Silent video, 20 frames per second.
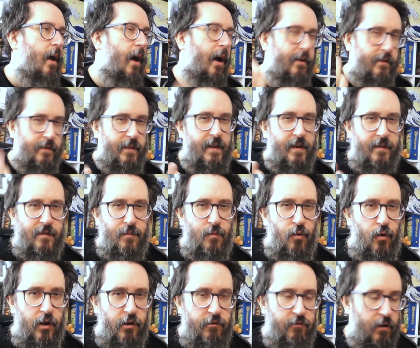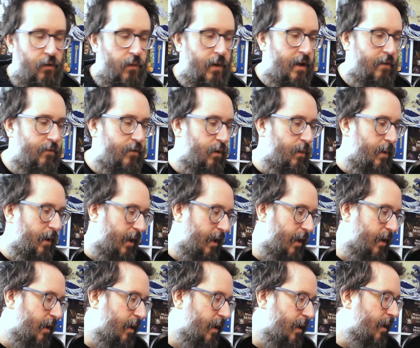I just think that's a more interesting way of doing
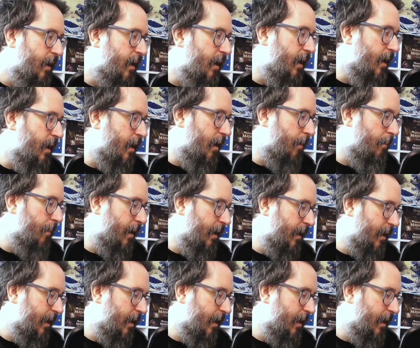it, and